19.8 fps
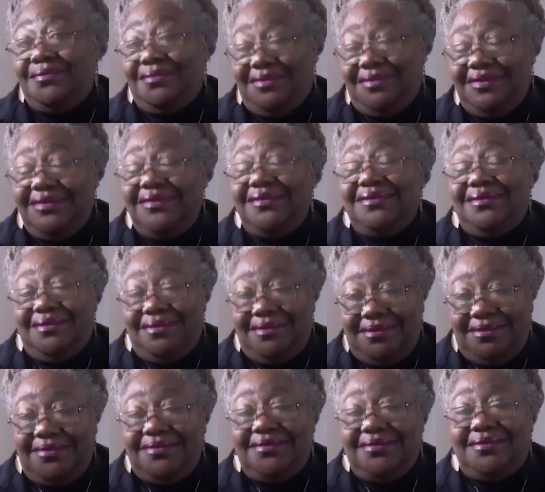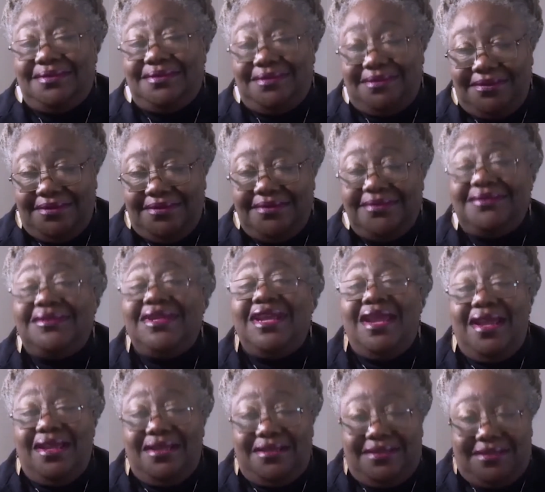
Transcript: You know, they made mistakes. They made bad